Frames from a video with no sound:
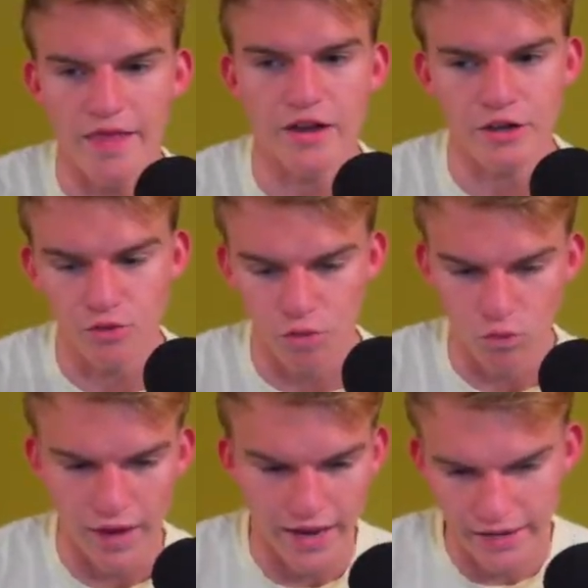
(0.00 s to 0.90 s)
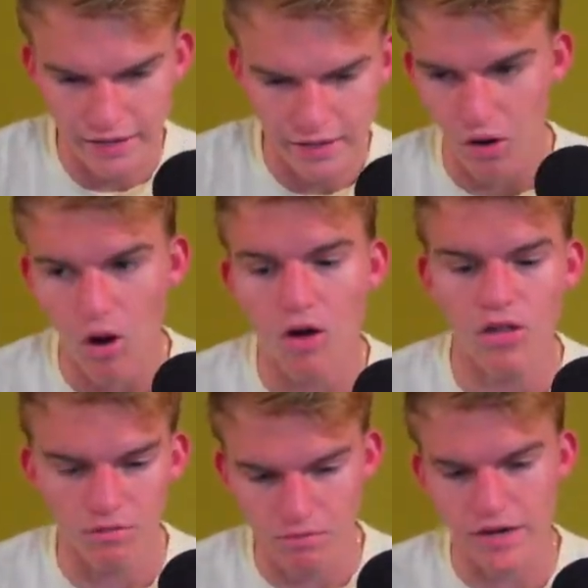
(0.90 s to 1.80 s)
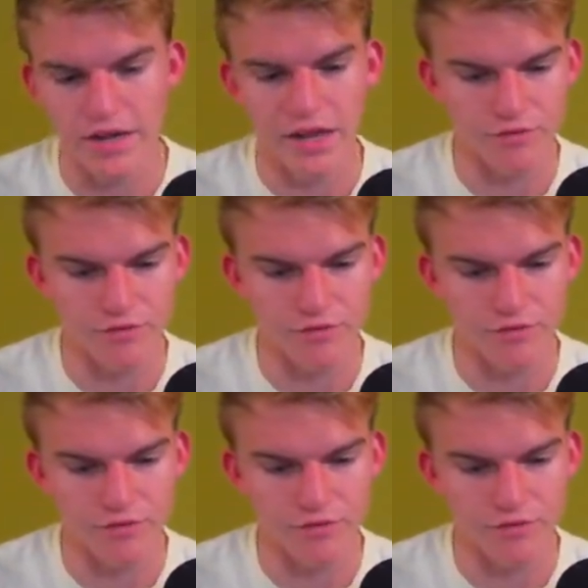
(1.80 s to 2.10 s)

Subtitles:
then you win all the money